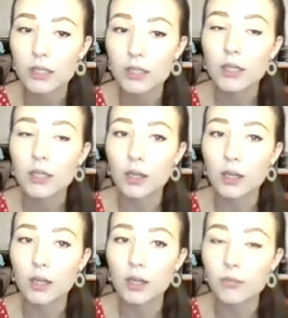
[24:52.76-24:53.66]

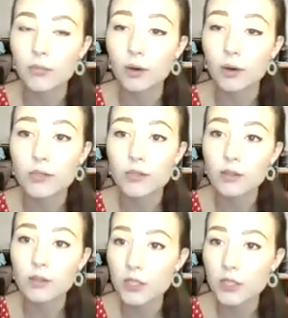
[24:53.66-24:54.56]
There are some
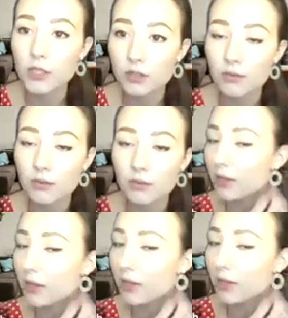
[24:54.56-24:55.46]
issues around this
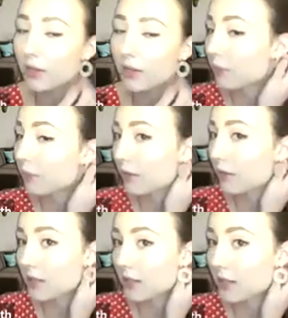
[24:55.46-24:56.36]
because, as you can
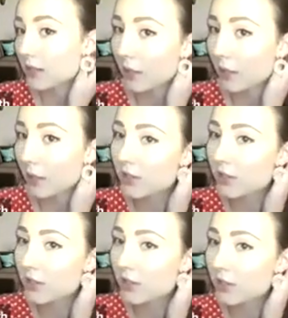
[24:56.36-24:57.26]
imagine, there's a
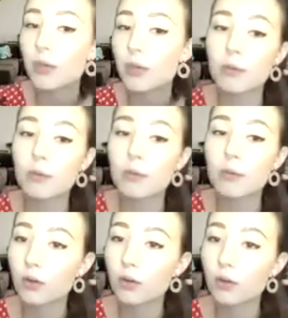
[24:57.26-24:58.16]
bit of a
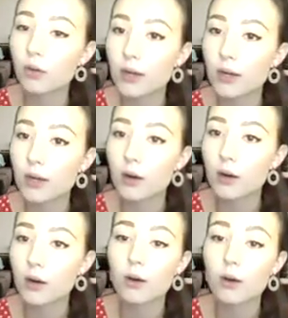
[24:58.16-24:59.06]
backlog right now
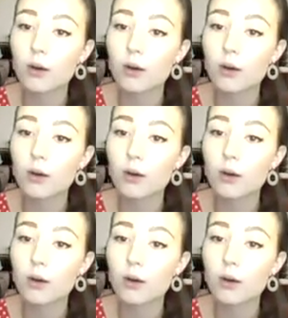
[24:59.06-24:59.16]
of